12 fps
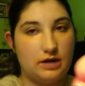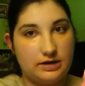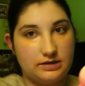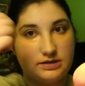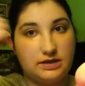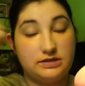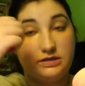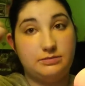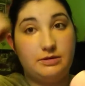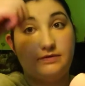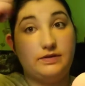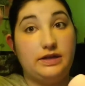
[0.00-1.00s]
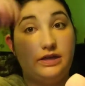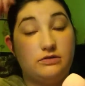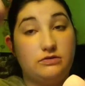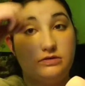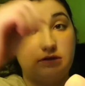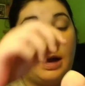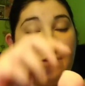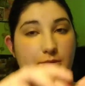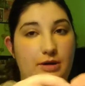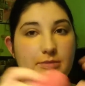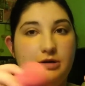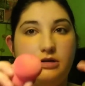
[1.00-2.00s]
Anastasia Beverly Hills eye
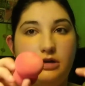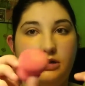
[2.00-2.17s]
primer.